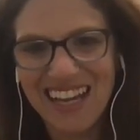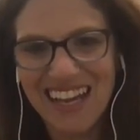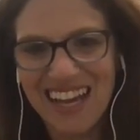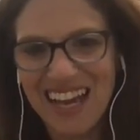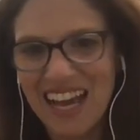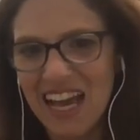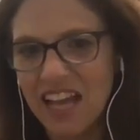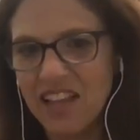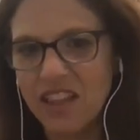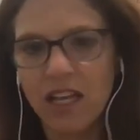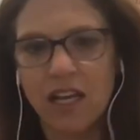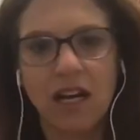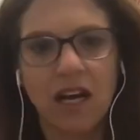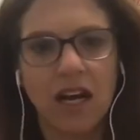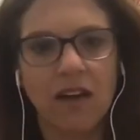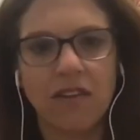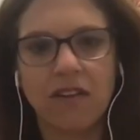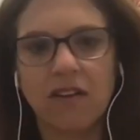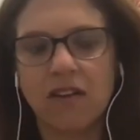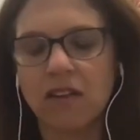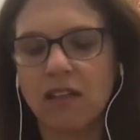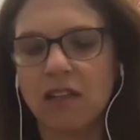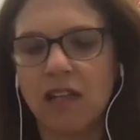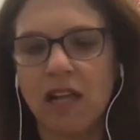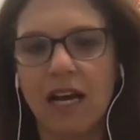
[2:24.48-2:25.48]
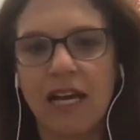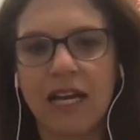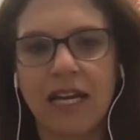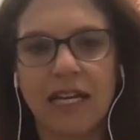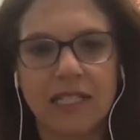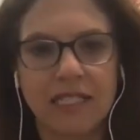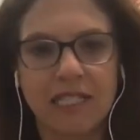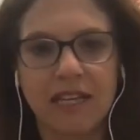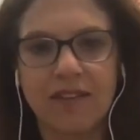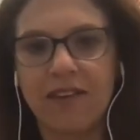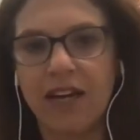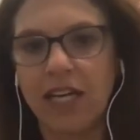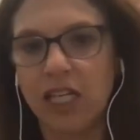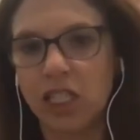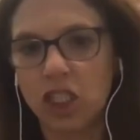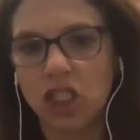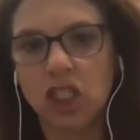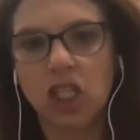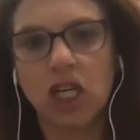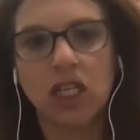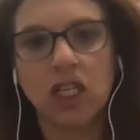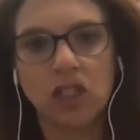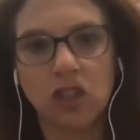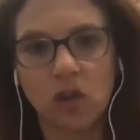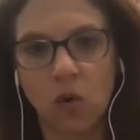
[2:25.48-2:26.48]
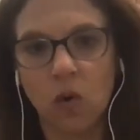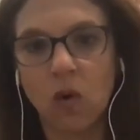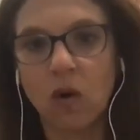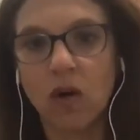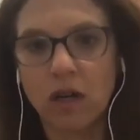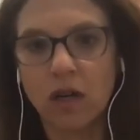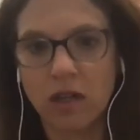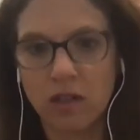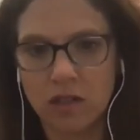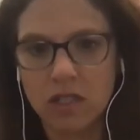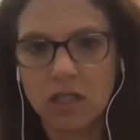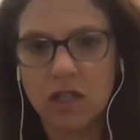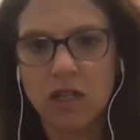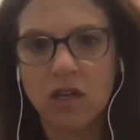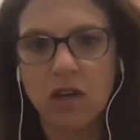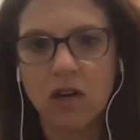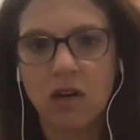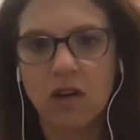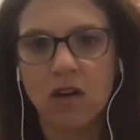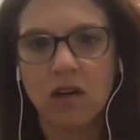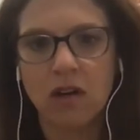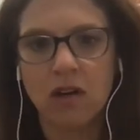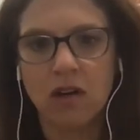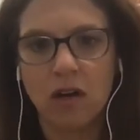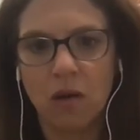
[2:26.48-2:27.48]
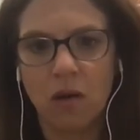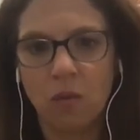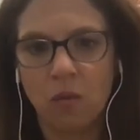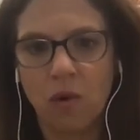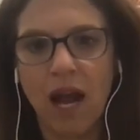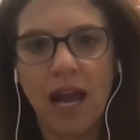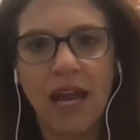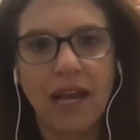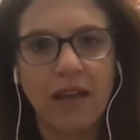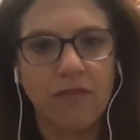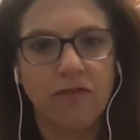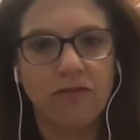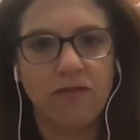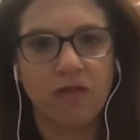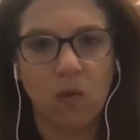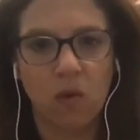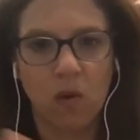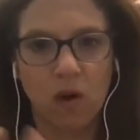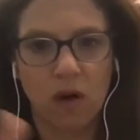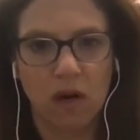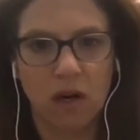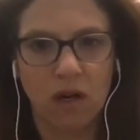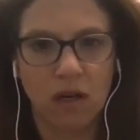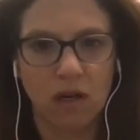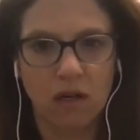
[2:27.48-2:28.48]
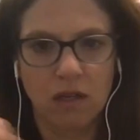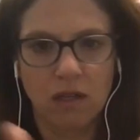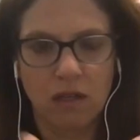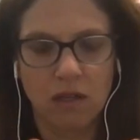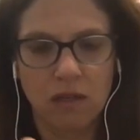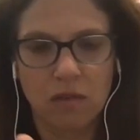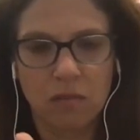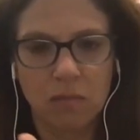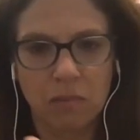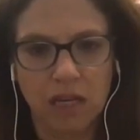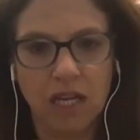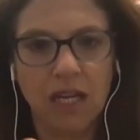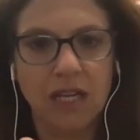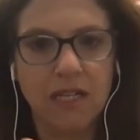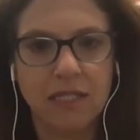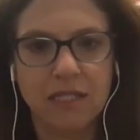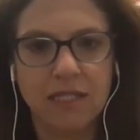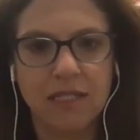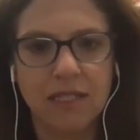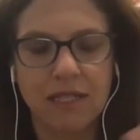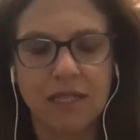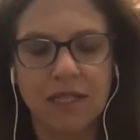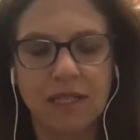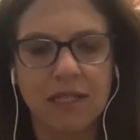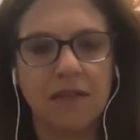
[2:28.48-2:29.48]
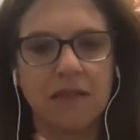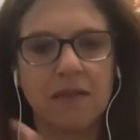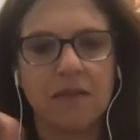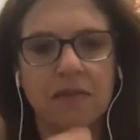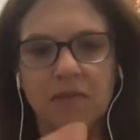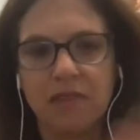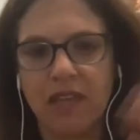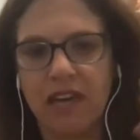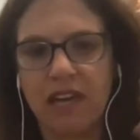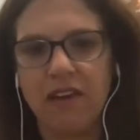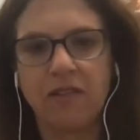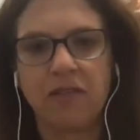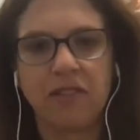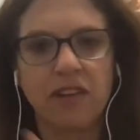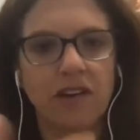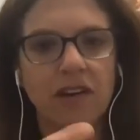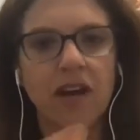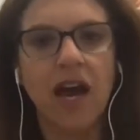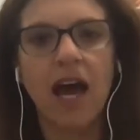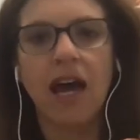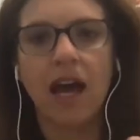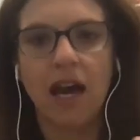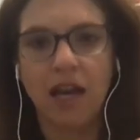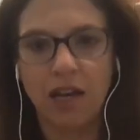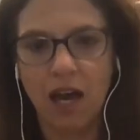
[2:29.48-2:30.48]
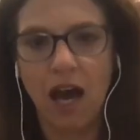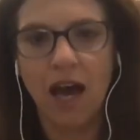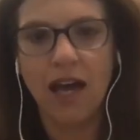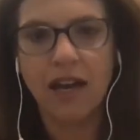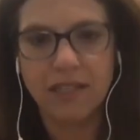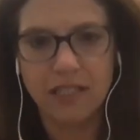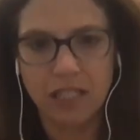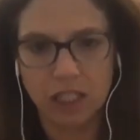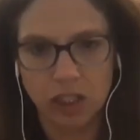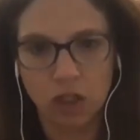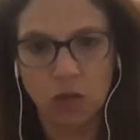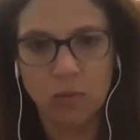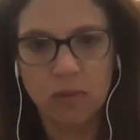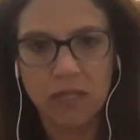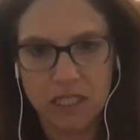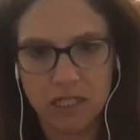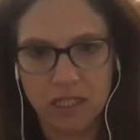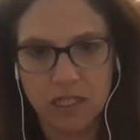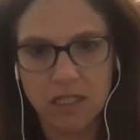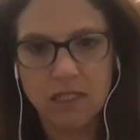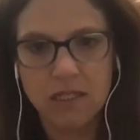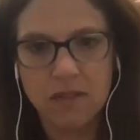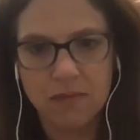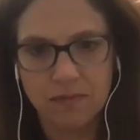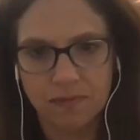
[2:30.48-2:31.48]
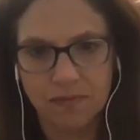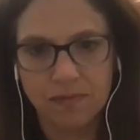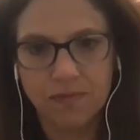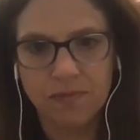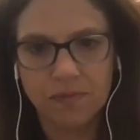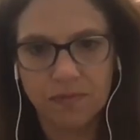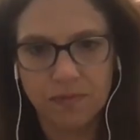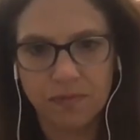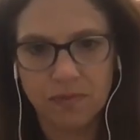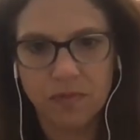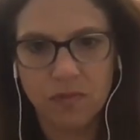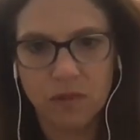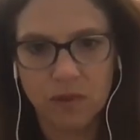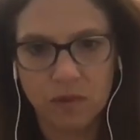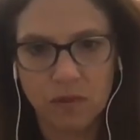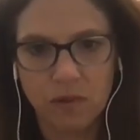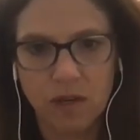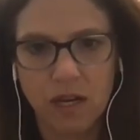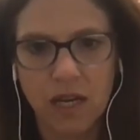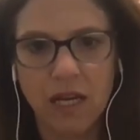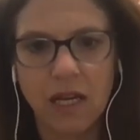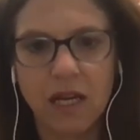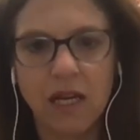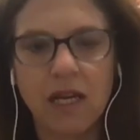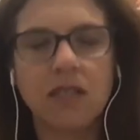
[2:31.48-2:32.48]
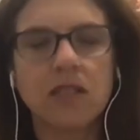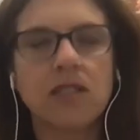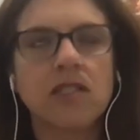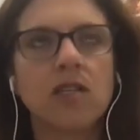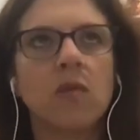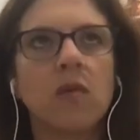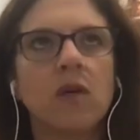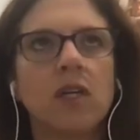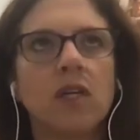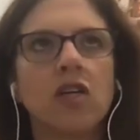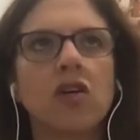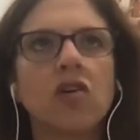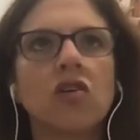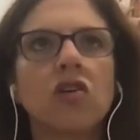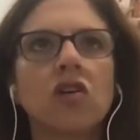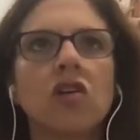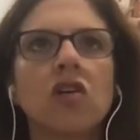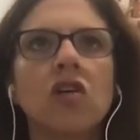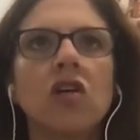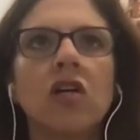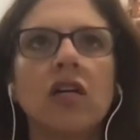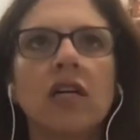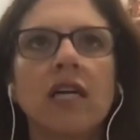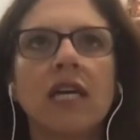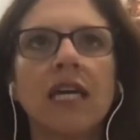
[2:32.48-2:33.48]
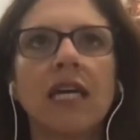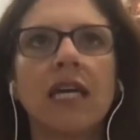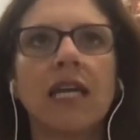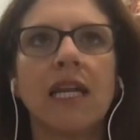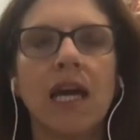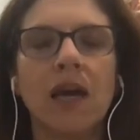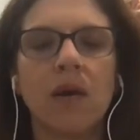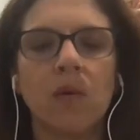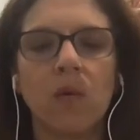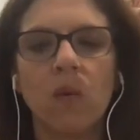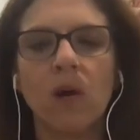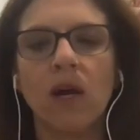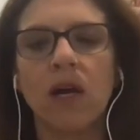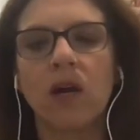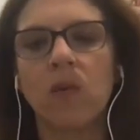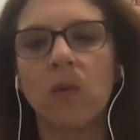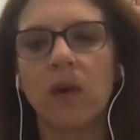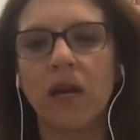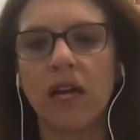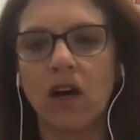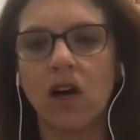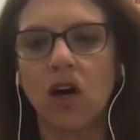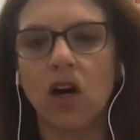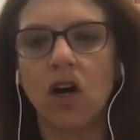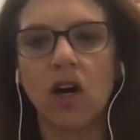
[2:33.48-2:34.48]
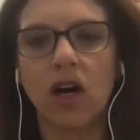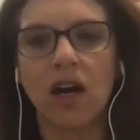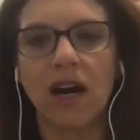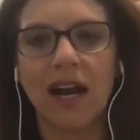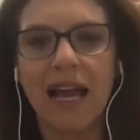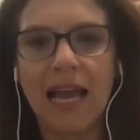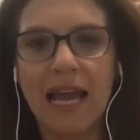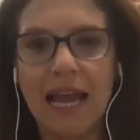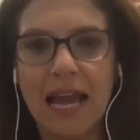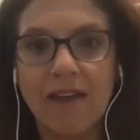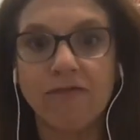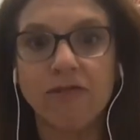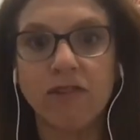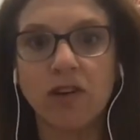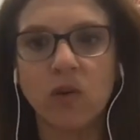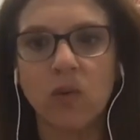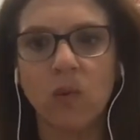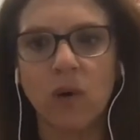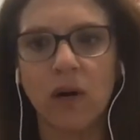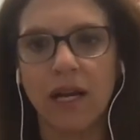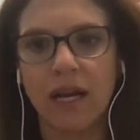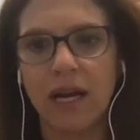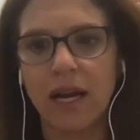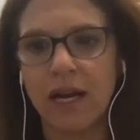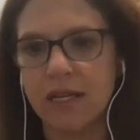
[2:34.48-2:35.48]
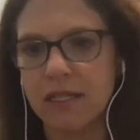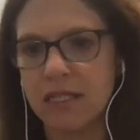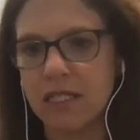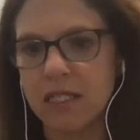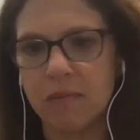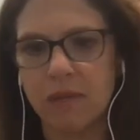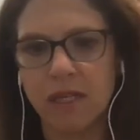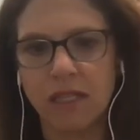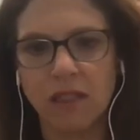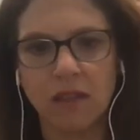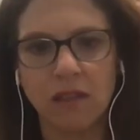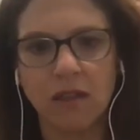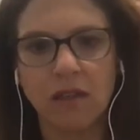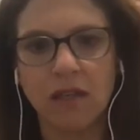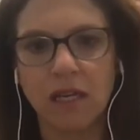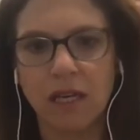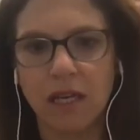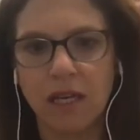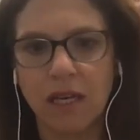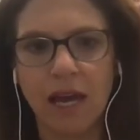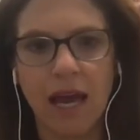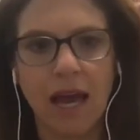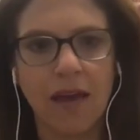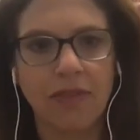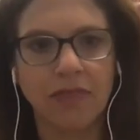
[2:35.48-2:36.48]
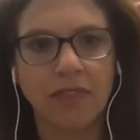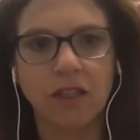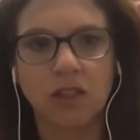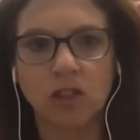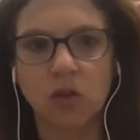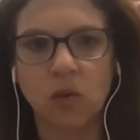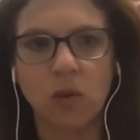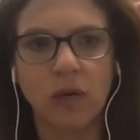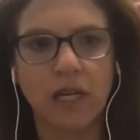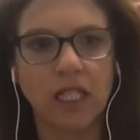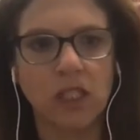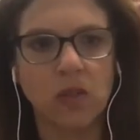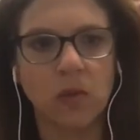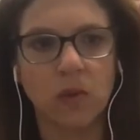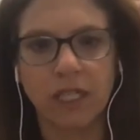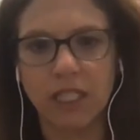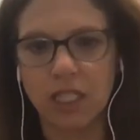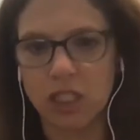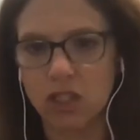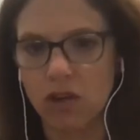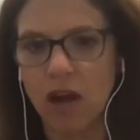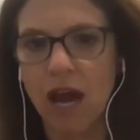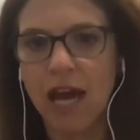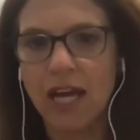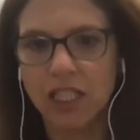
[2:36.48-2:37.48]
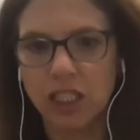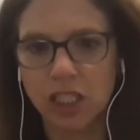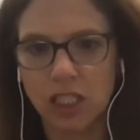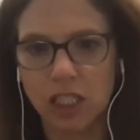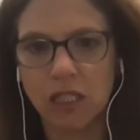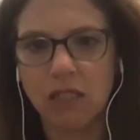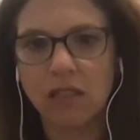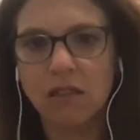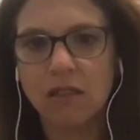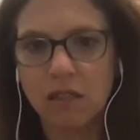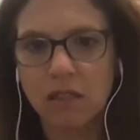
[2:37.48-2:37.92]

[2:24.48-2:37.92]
And then other clients have had to shut doors, right, because they're not a non-essential business. Right. And so when you're looking at where we are, everyone has to be looking at their 2020 strategy.